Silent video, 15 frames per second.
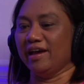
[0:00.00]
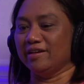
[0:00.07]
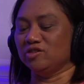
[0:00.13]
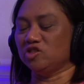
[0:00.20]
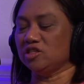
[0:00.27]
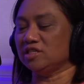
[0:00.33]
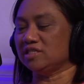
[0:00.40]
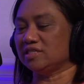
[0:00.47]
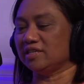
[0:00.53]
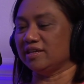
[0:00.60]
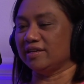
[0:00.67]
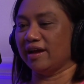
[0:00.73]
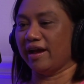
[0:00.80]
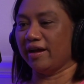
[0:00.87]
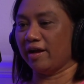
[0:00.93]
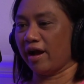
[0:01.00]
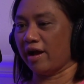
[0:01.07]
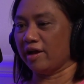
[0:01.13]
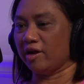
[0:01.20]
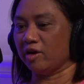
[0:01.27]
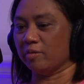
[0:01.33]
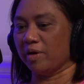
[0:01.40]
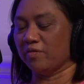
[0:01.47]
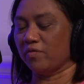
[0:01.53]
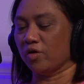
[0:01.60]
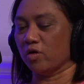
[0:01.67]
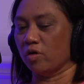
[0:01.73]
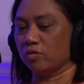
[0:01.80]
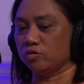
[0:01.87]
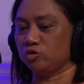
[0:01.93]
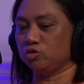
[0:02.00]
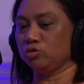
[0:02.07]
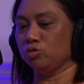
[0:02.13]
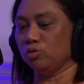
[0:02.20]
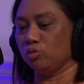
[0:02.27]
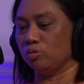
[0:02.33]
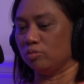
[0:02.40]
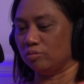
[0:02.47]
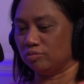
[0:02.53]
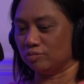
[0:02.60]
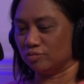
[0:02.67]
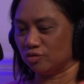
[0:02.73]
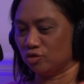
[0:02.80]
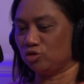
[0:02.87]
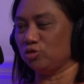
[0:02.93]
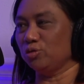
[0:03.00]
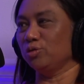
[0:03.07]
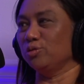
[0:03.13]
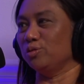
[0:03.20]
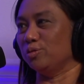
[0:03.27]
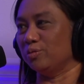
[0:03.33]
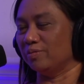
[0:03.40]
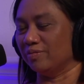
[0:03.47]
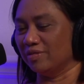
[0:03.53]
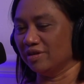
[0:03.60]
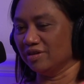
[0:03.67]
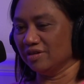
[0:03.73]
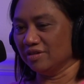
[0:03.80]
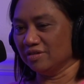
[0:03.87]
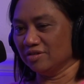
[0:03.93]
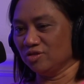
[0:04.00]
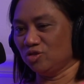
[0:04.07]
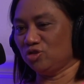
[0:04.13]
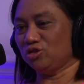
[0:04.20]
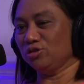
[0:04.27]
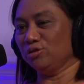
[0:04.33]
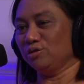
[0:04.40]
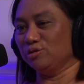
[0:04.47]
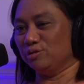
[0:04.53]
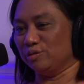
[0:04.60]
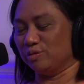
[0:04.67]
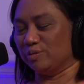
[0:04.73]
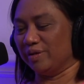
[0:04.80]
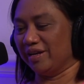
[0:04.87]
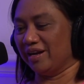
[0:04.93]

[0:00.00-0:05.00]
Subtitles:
And she said, I hear my phone go, shoom, shoom, shoom.